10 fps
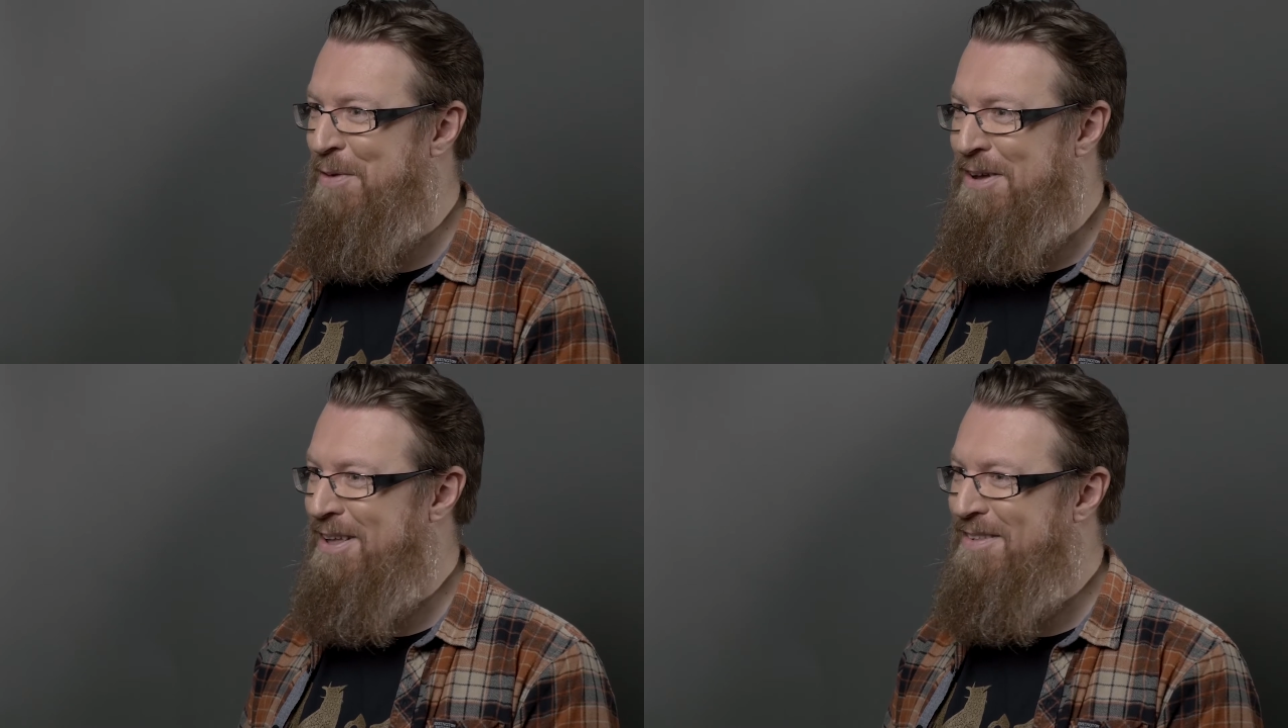
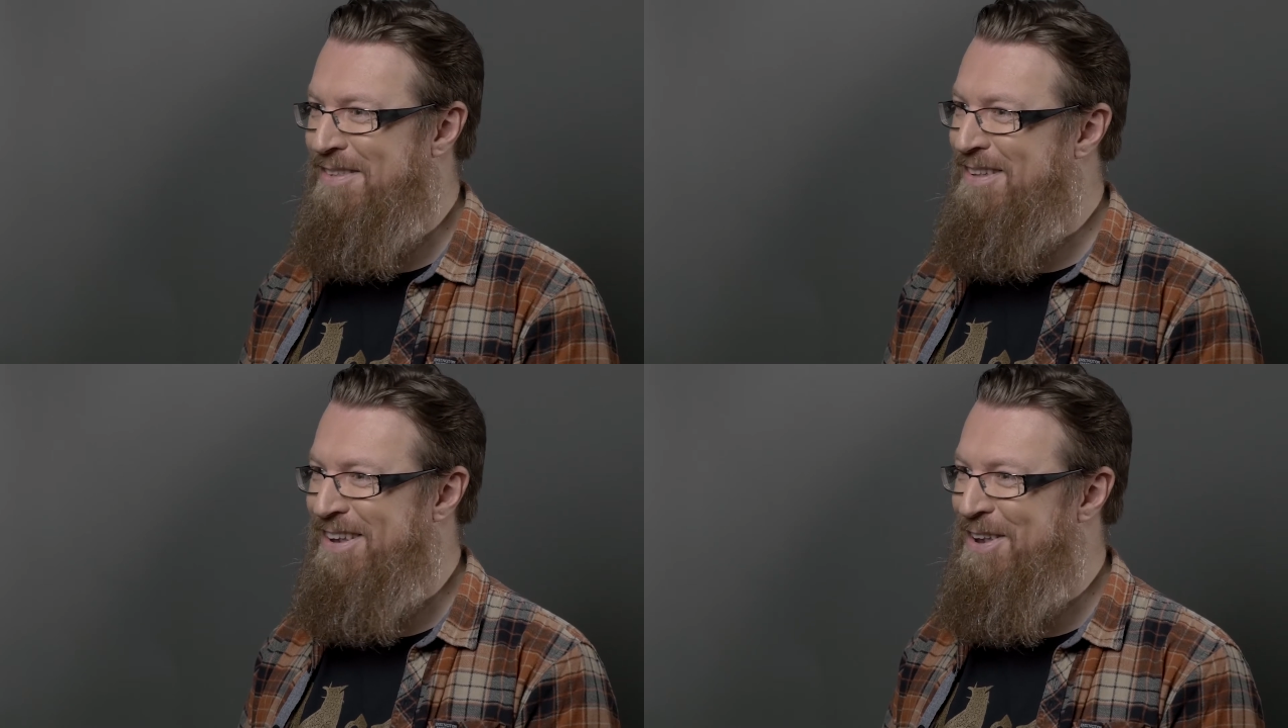but
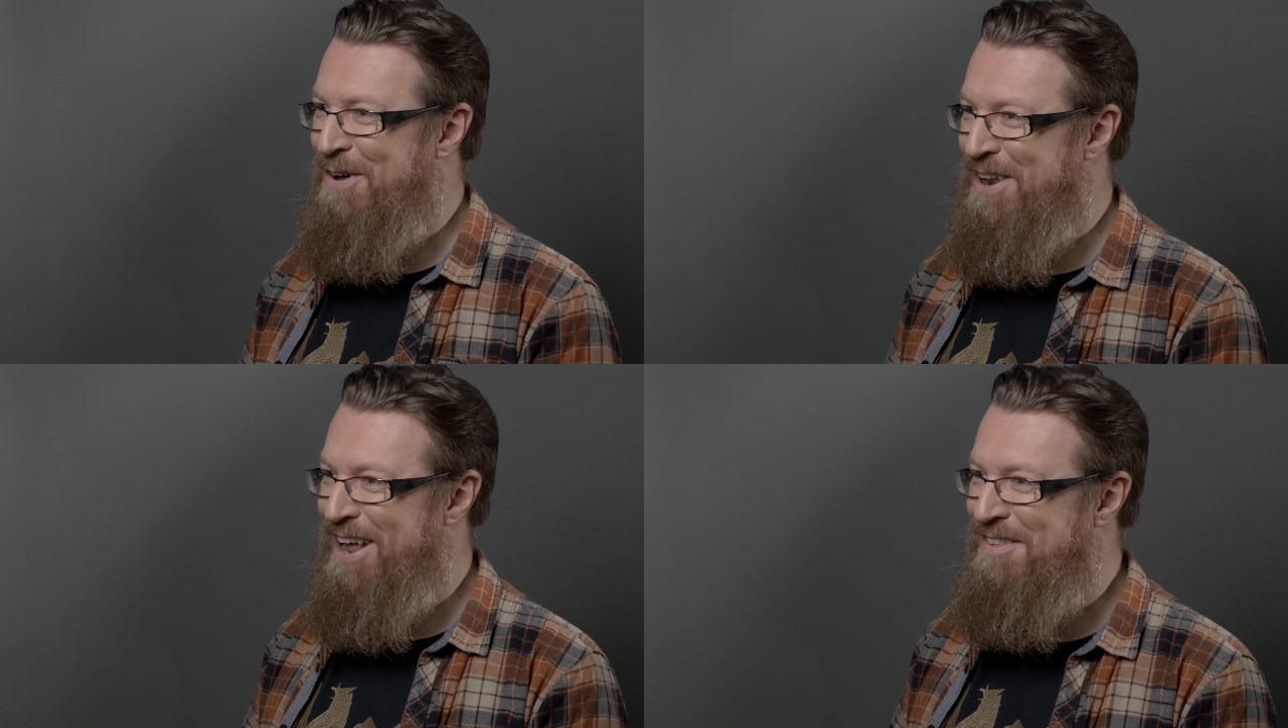it's
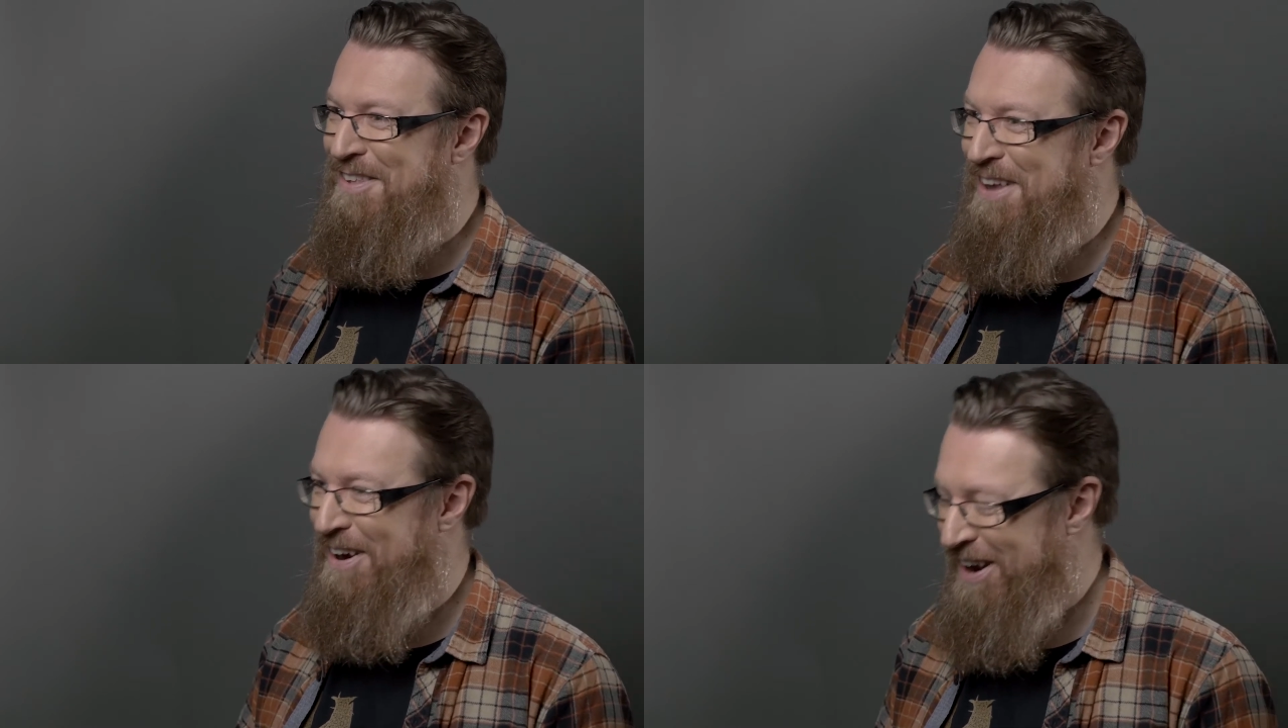not
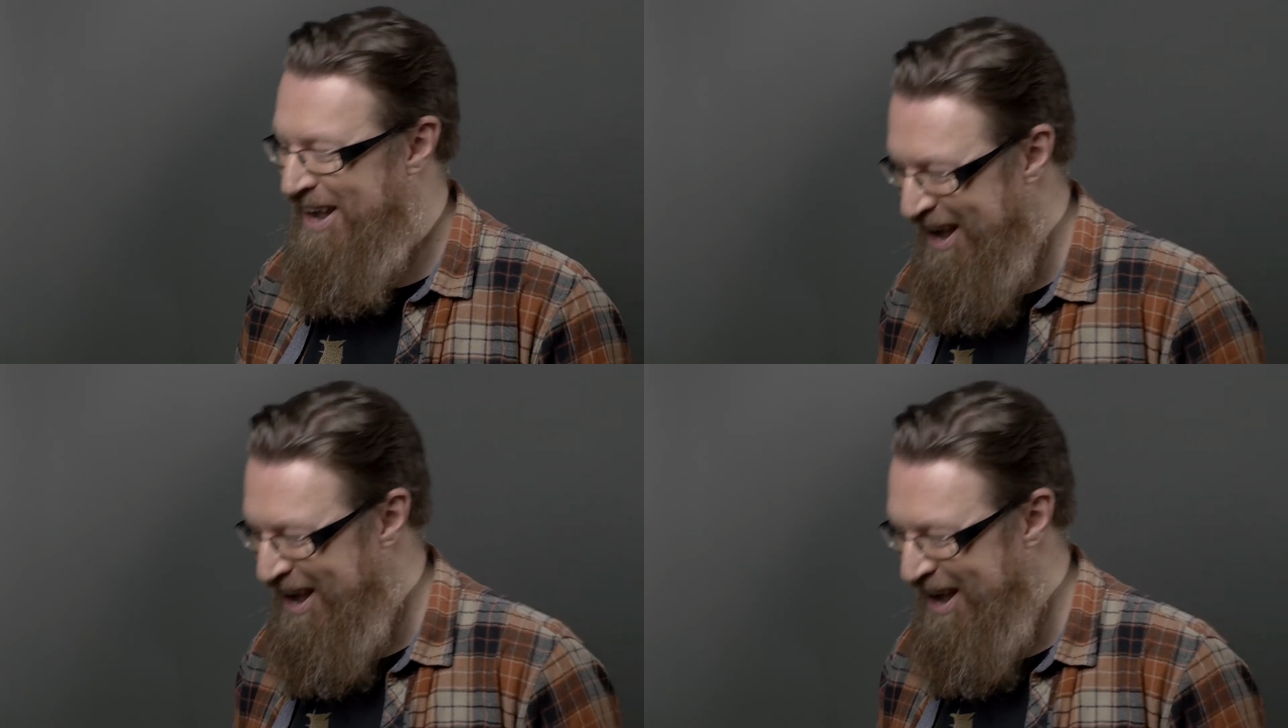necessary.